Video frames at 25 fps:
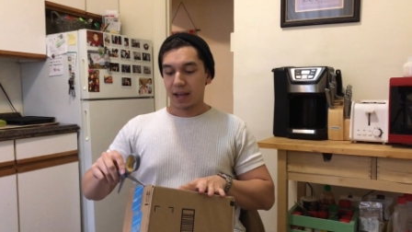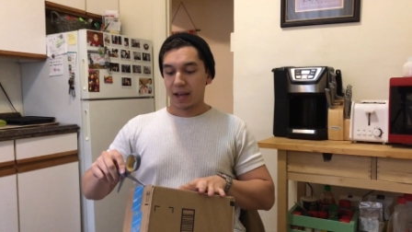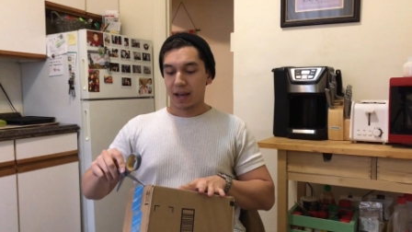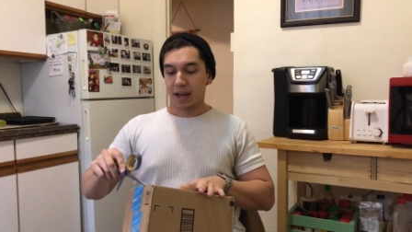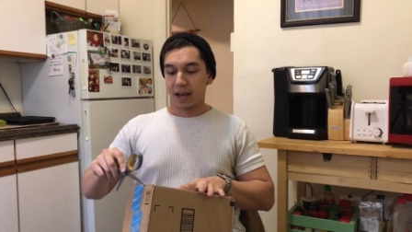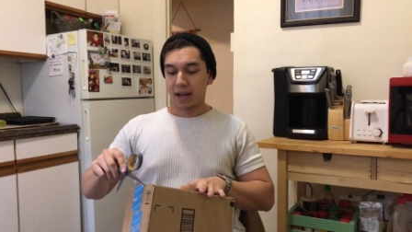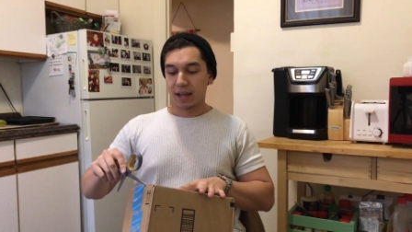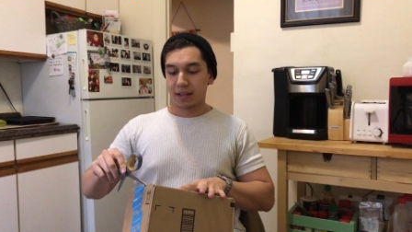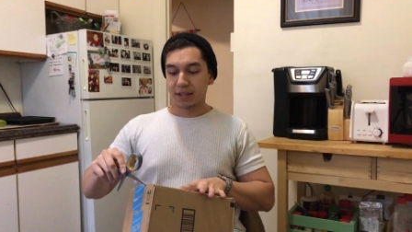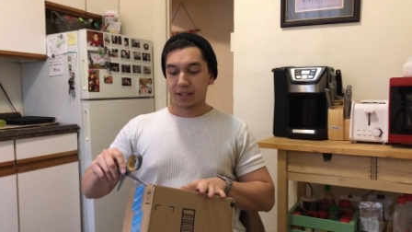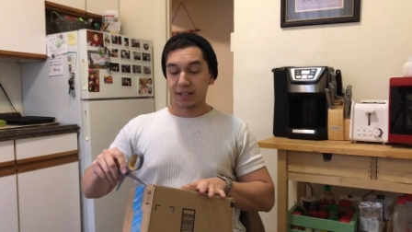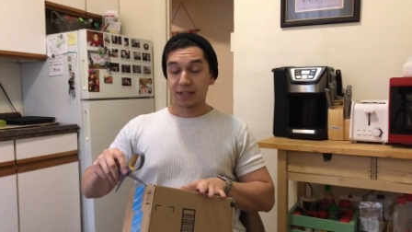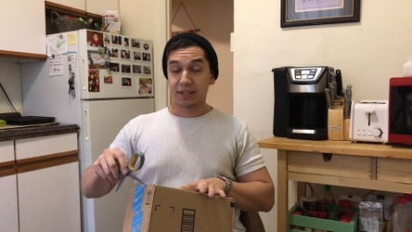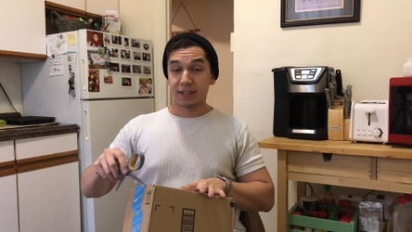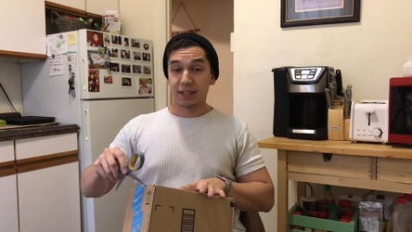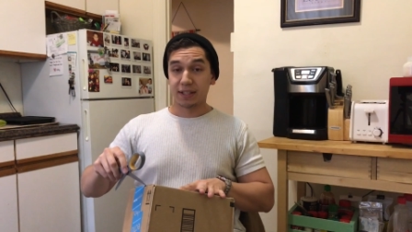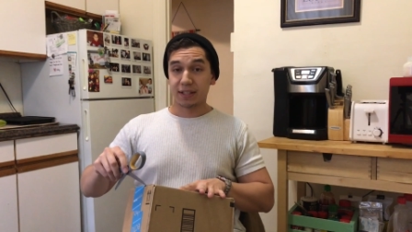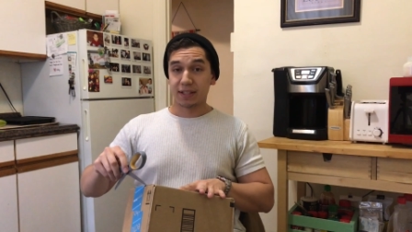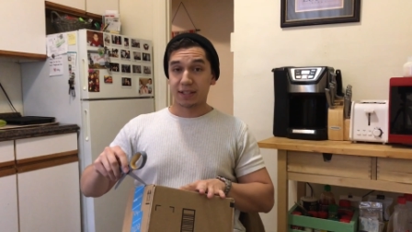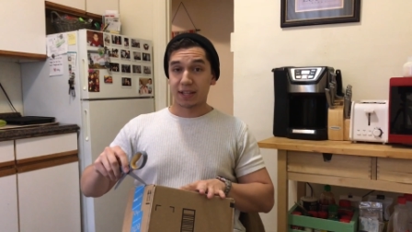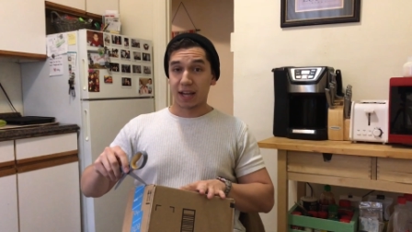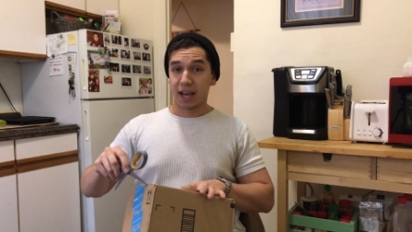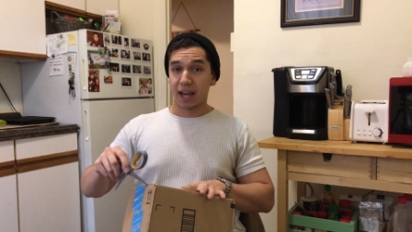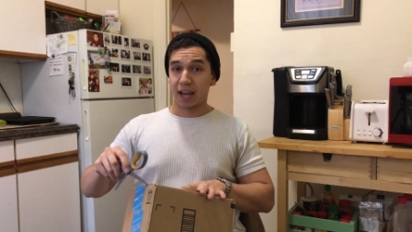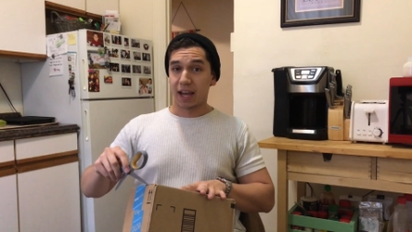Uh, this is the
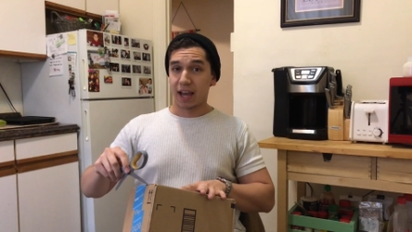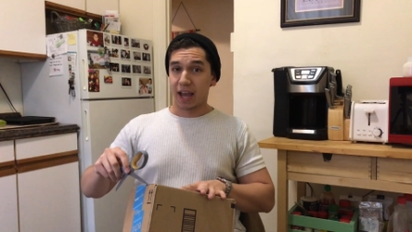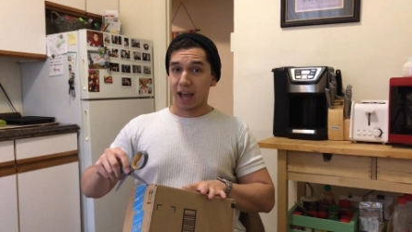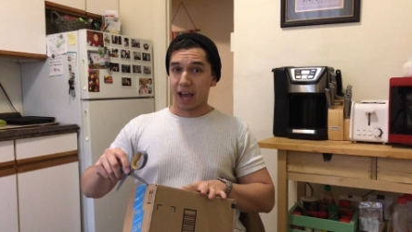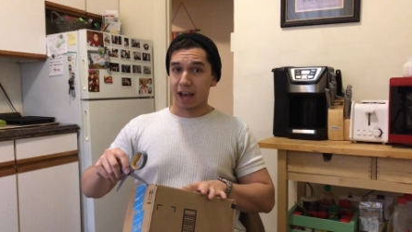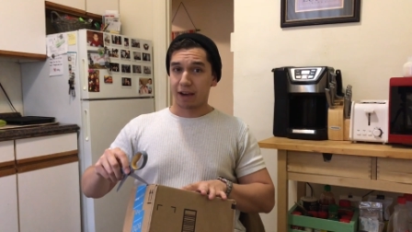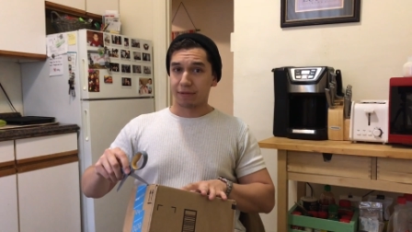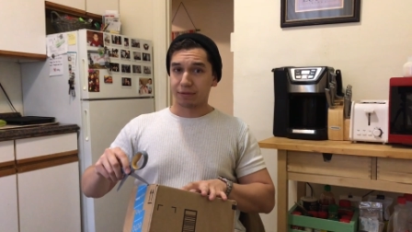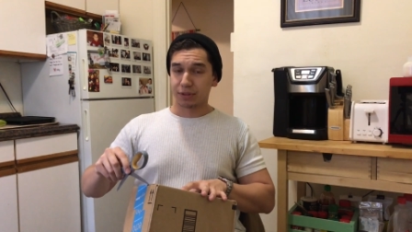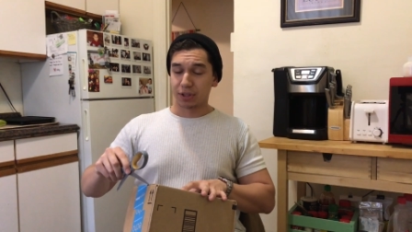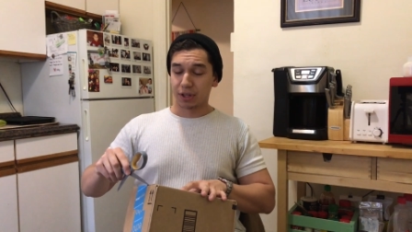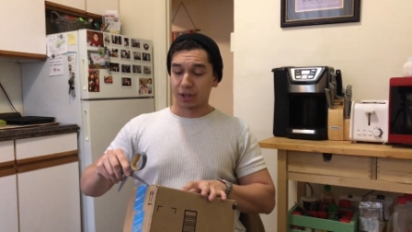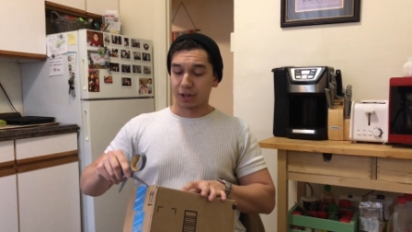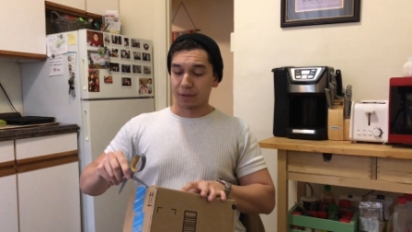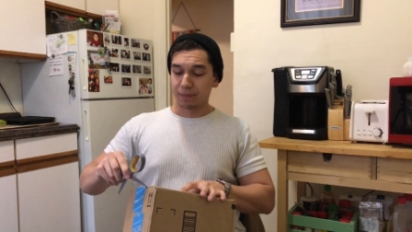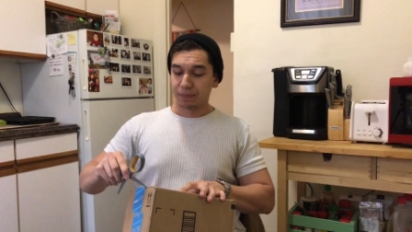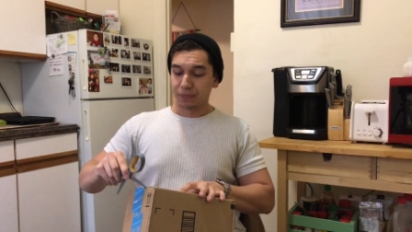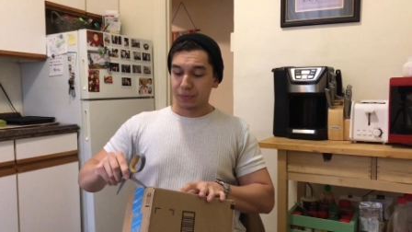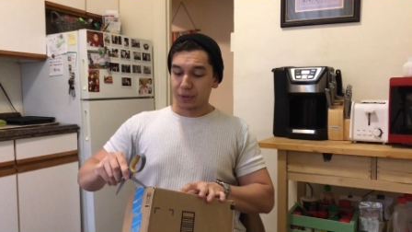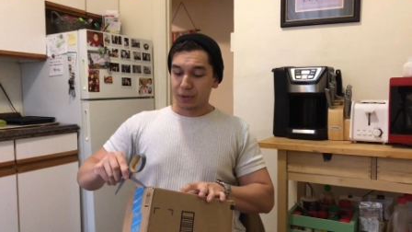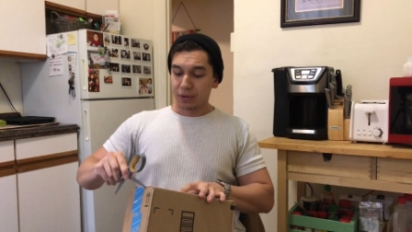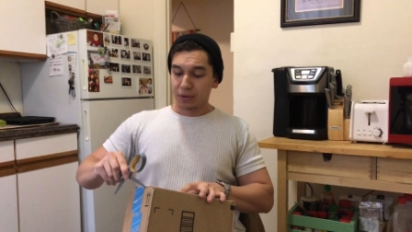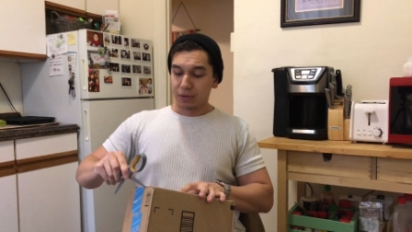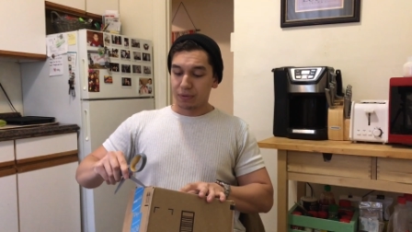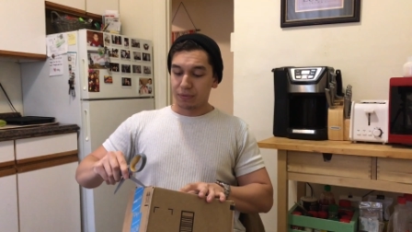day after
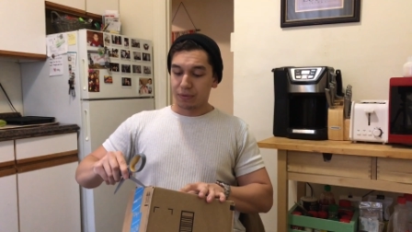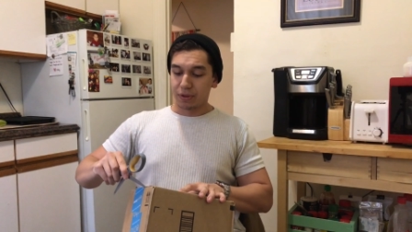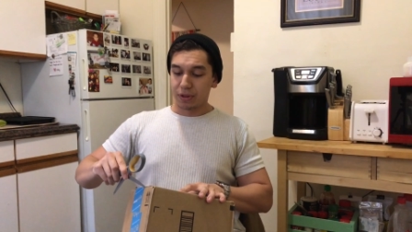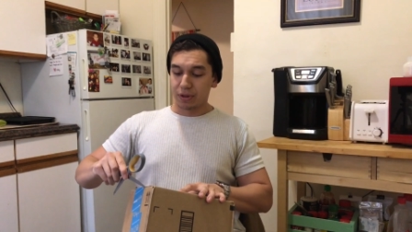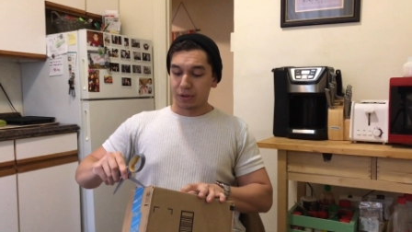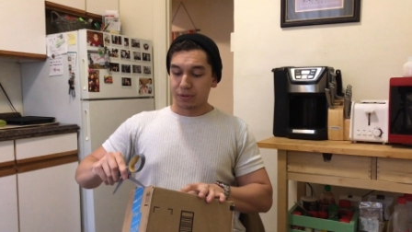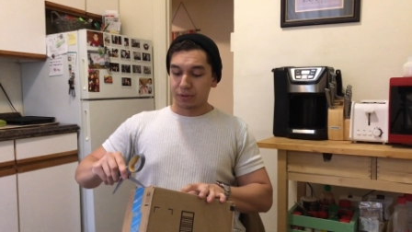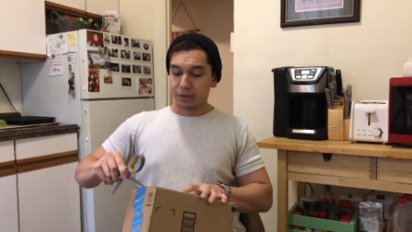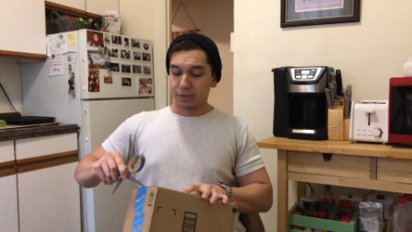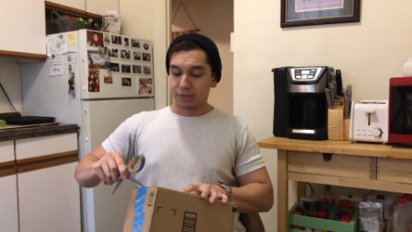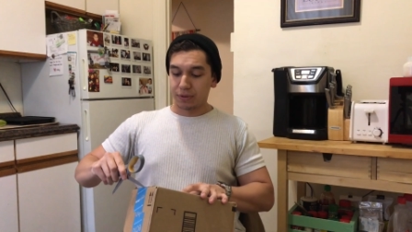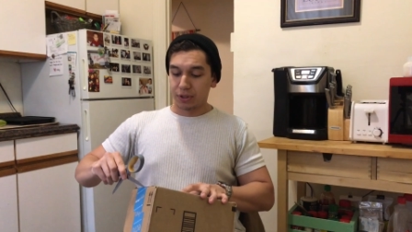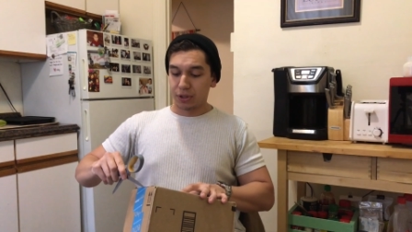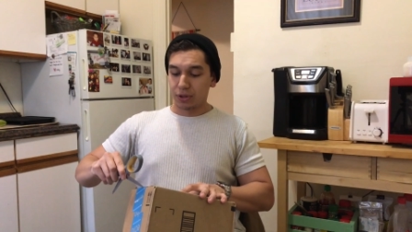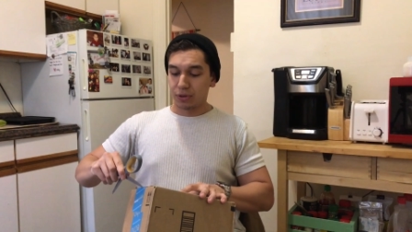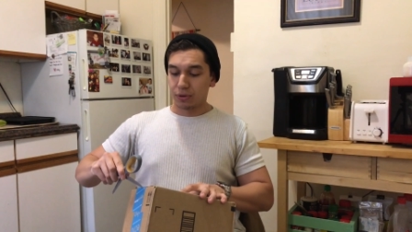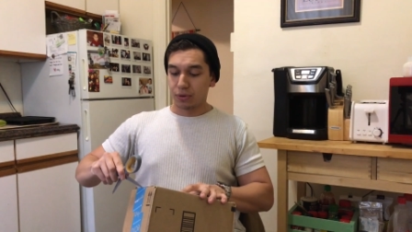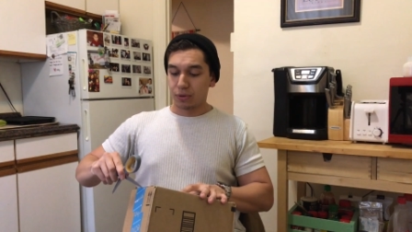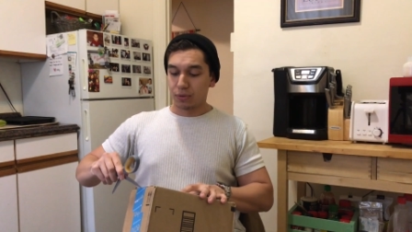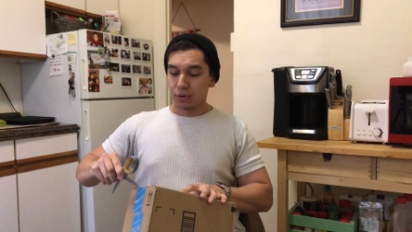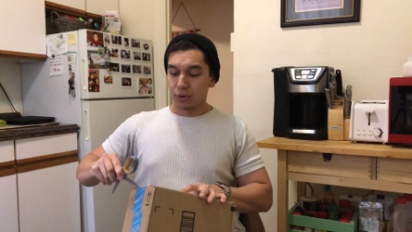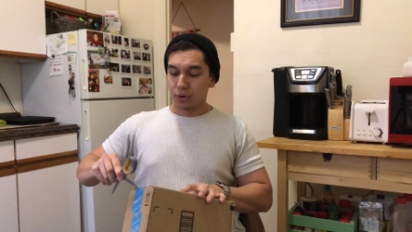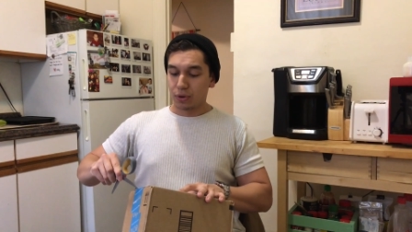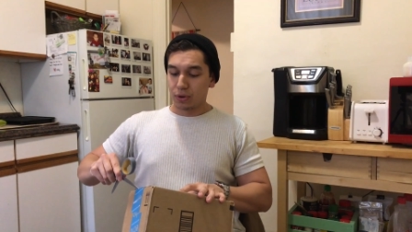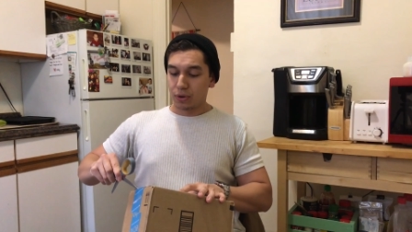for those of
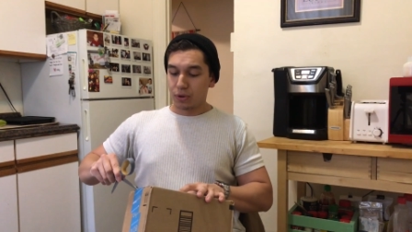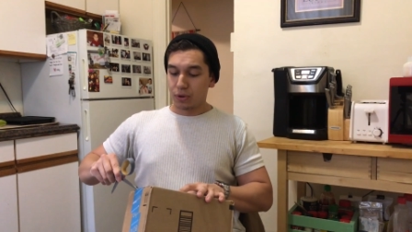you